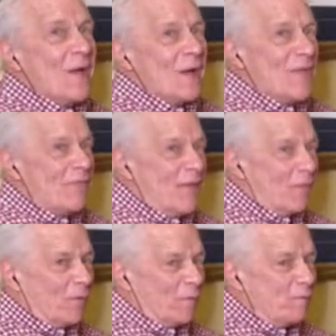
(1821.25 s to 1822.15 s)
And there
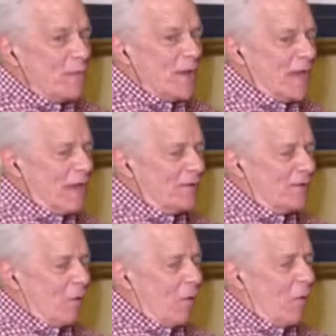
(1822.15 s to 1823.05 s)
will be
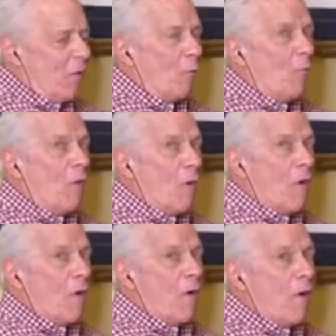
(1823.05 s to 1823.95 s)
no
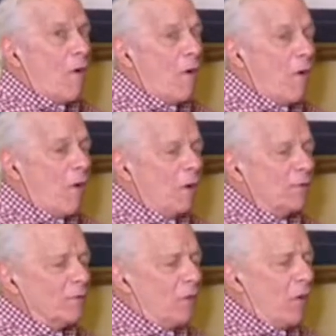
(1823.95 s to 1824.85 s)
war
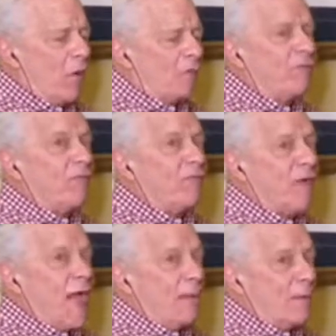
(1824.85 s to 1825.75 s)
nor
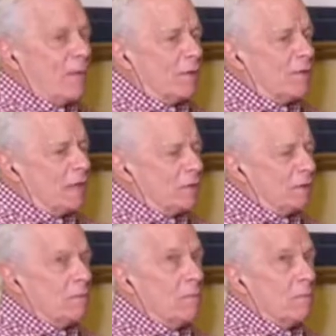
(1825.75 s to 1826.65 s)
famine
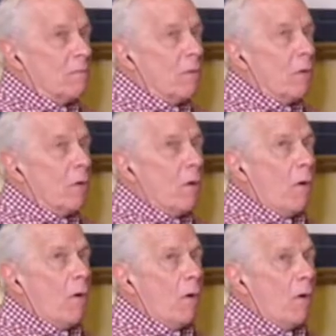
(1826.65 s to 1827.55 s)

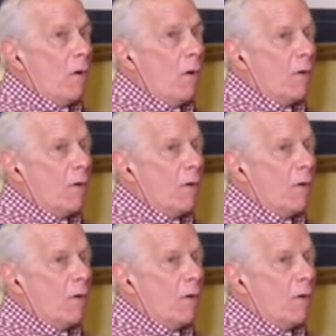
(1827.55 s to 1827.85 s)
anymore